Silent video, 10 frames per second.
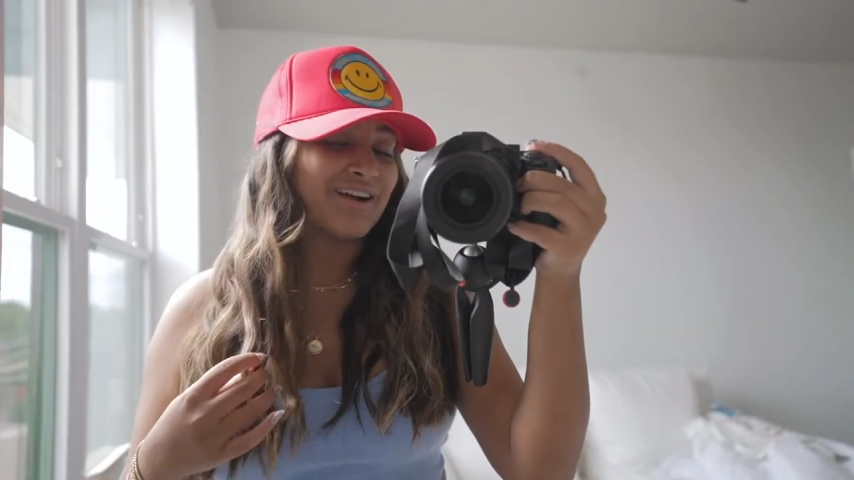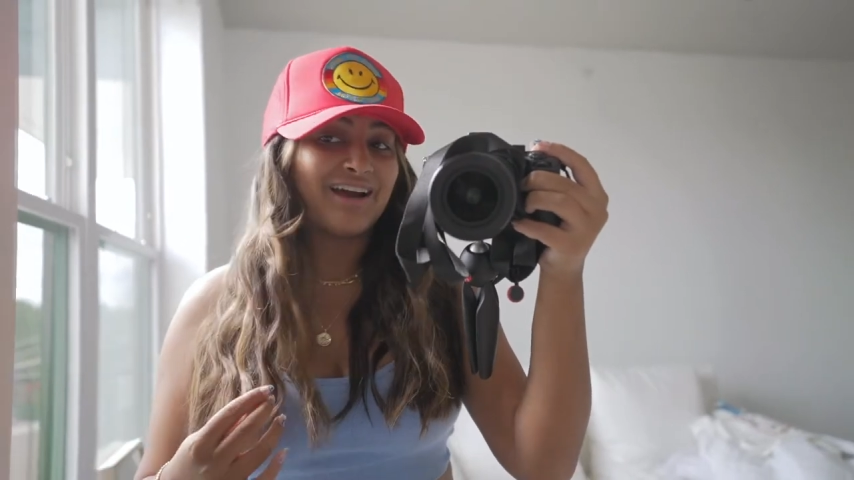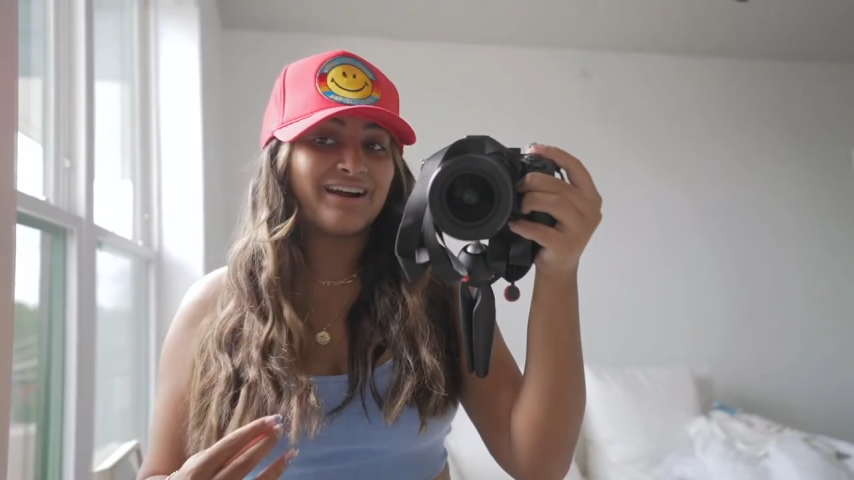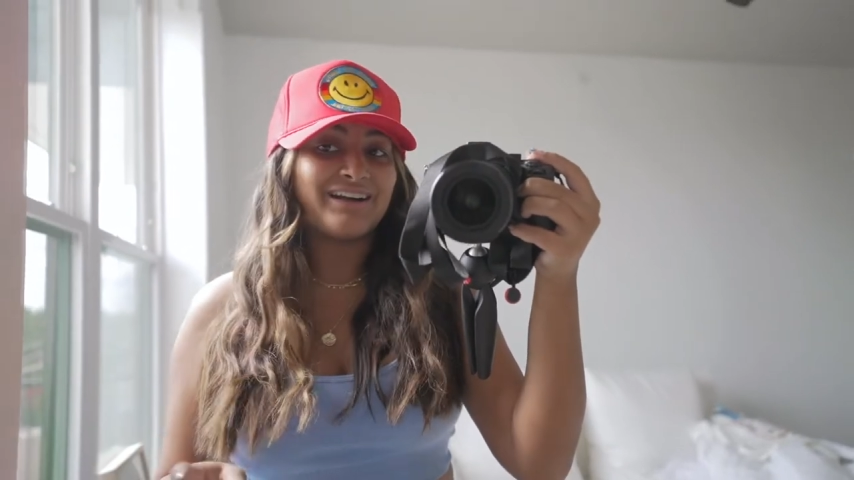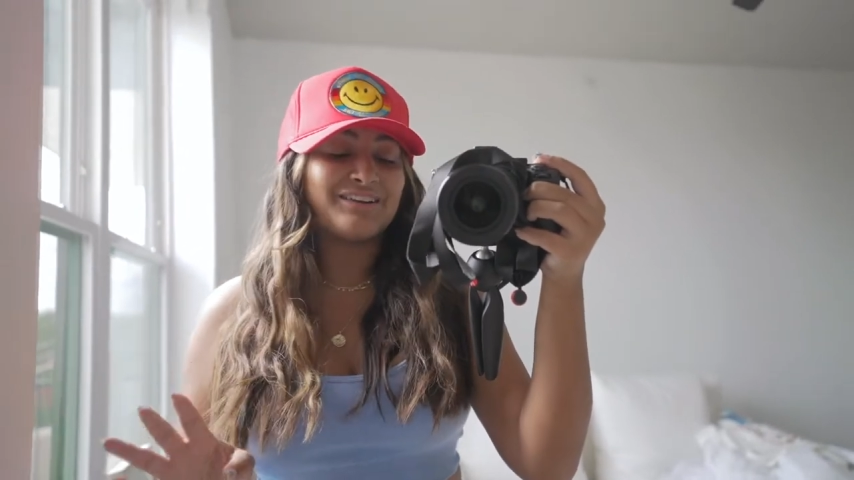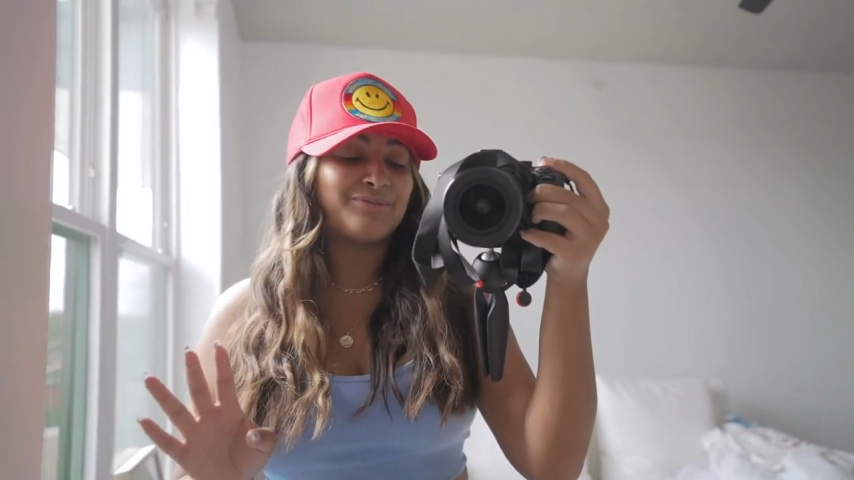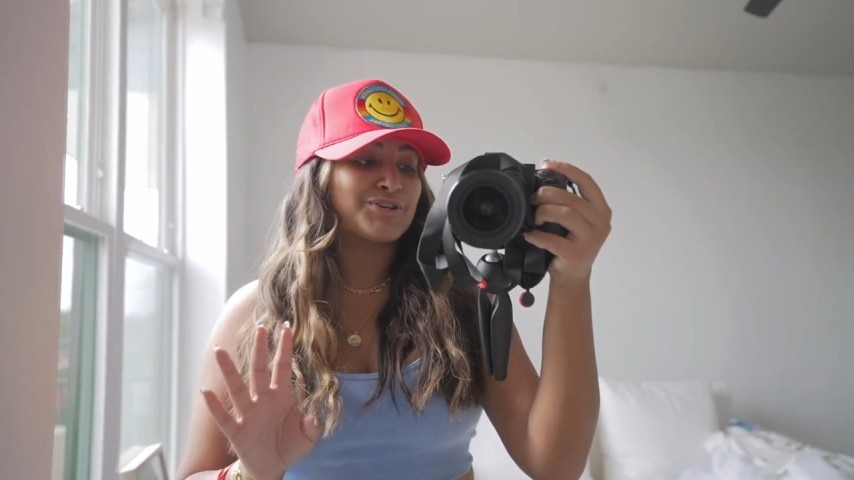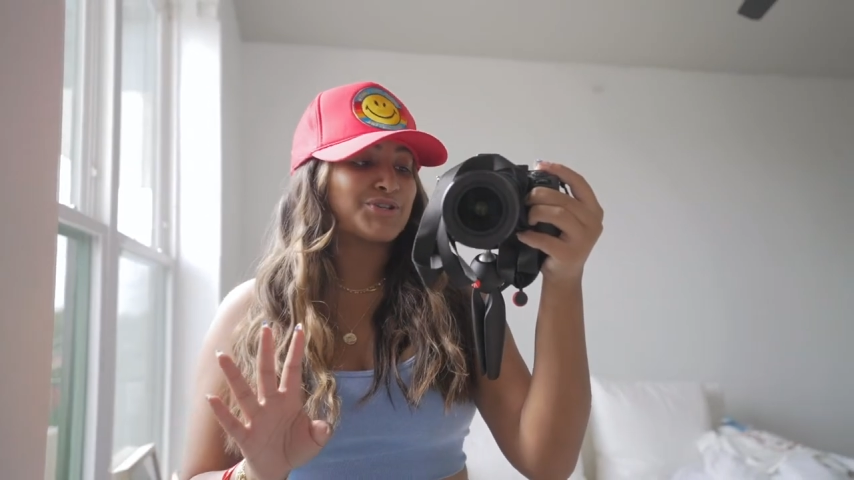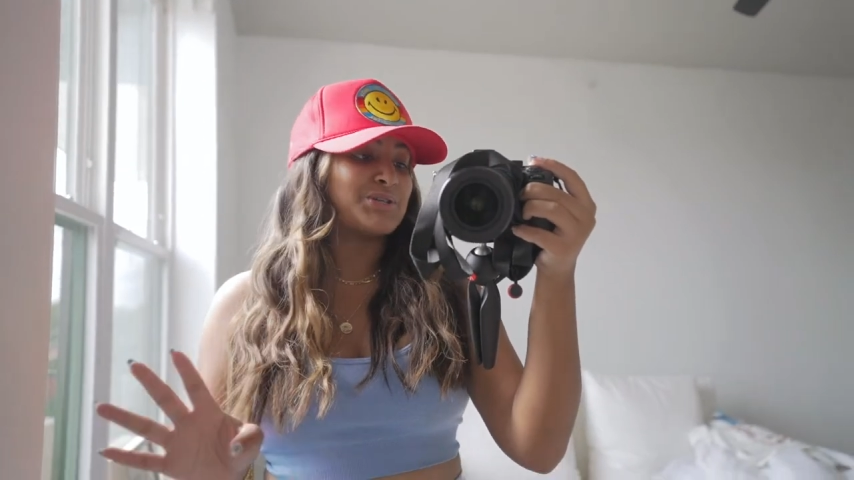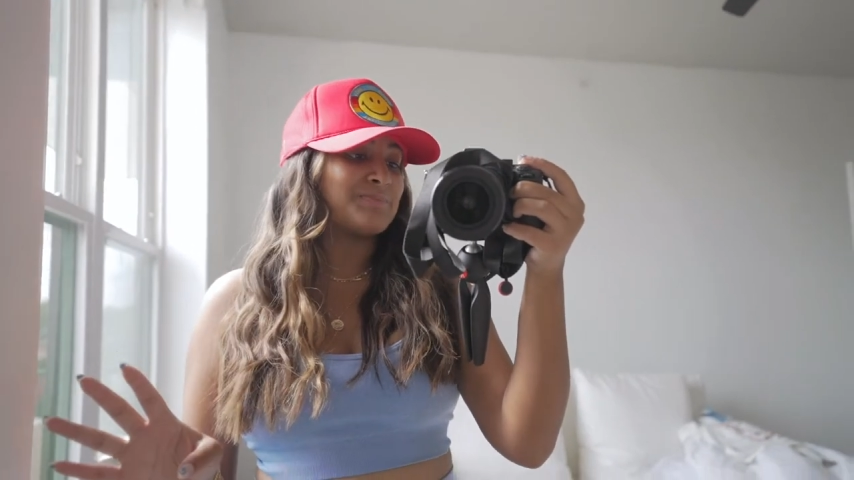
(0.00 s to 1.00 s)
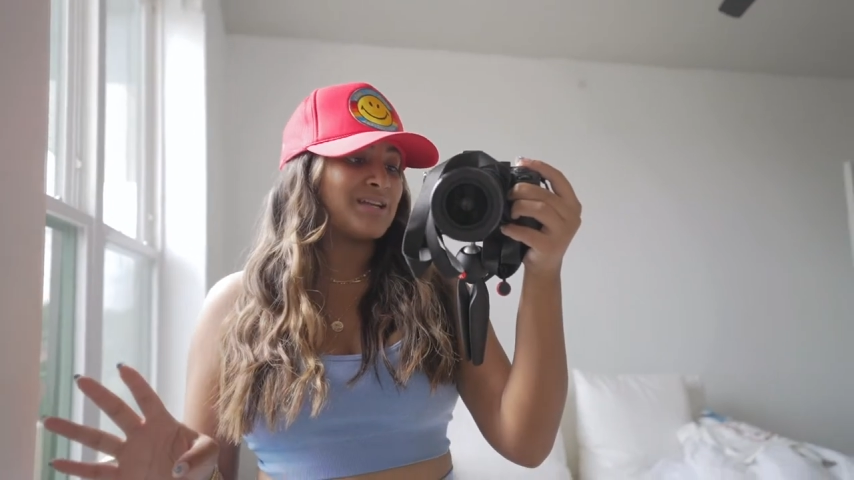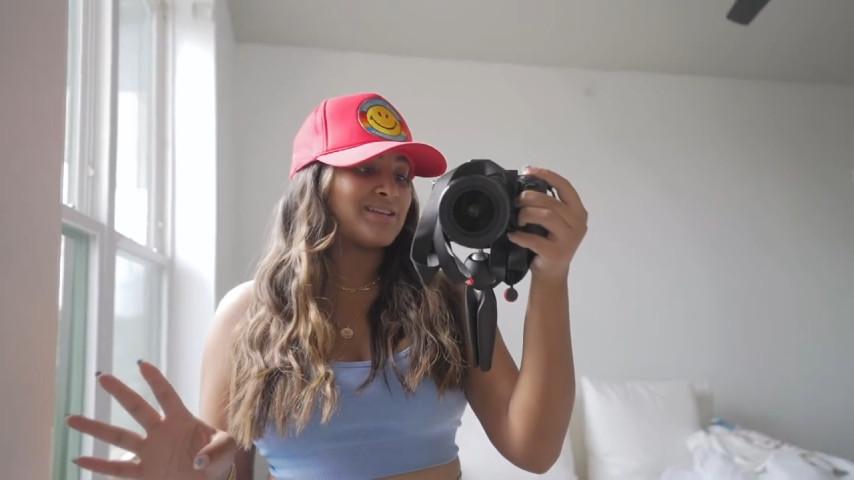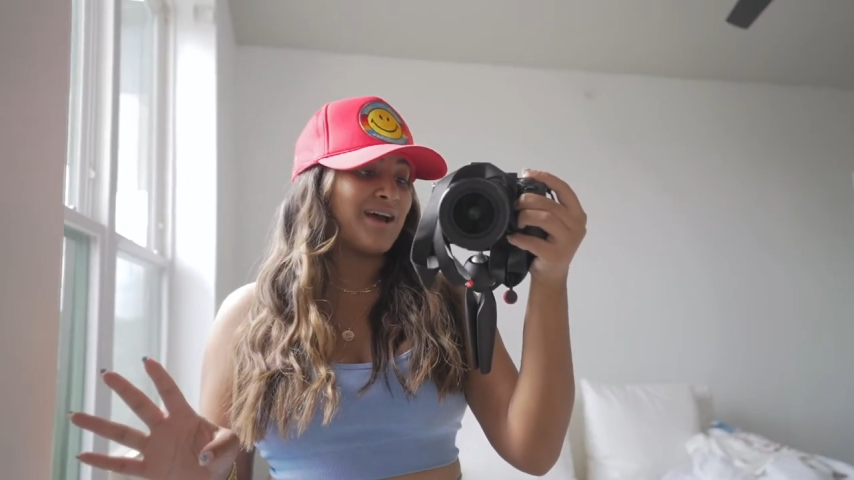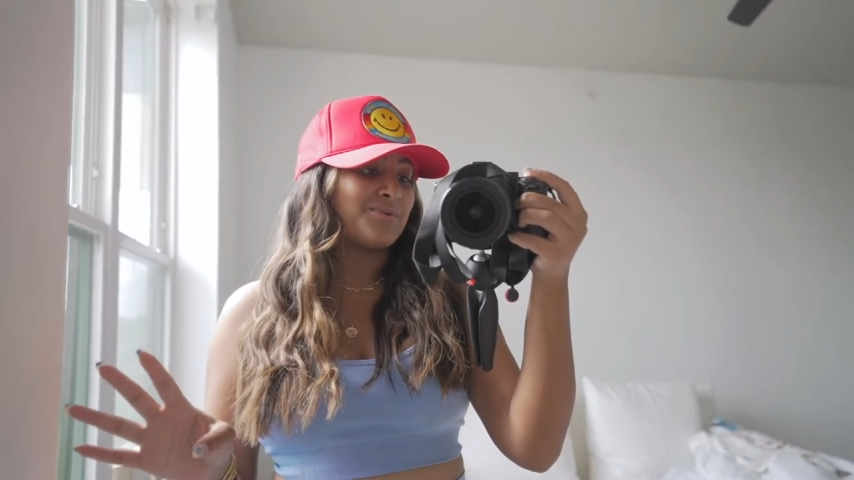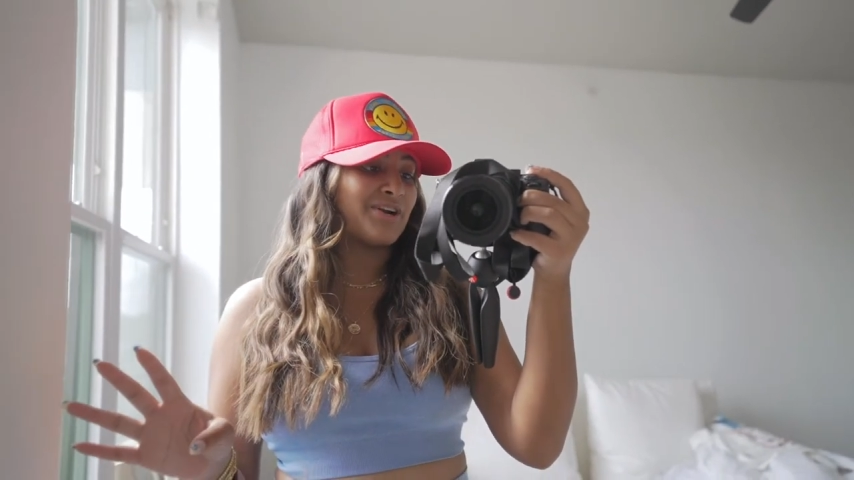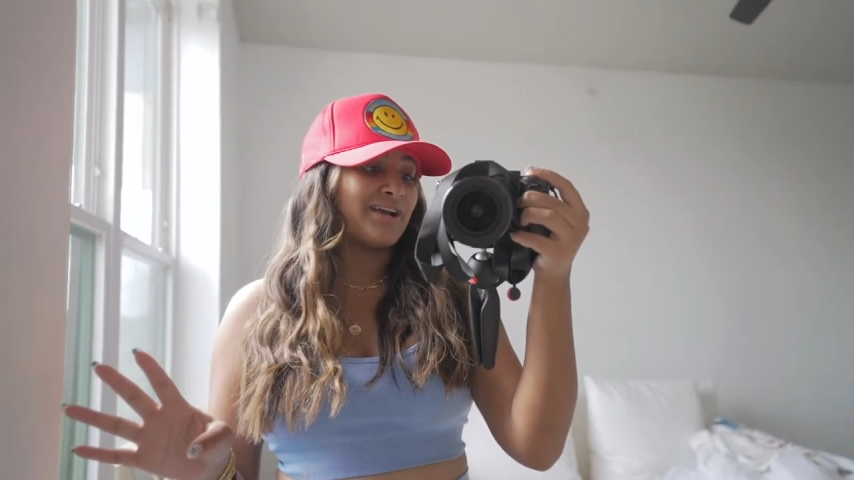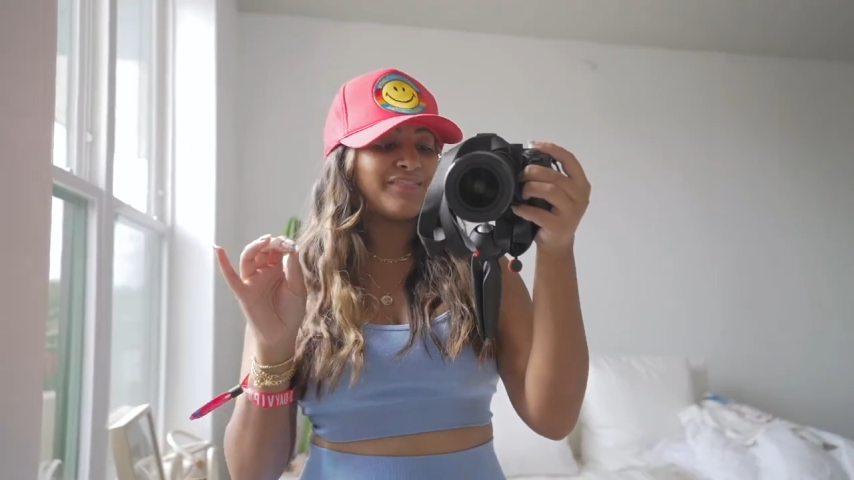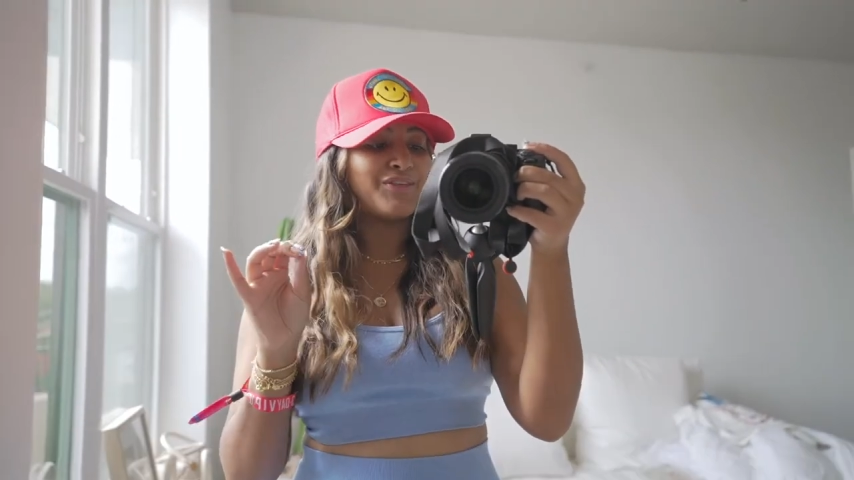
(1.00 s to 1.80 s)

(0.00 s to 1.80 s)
hair and you actually spent time on it.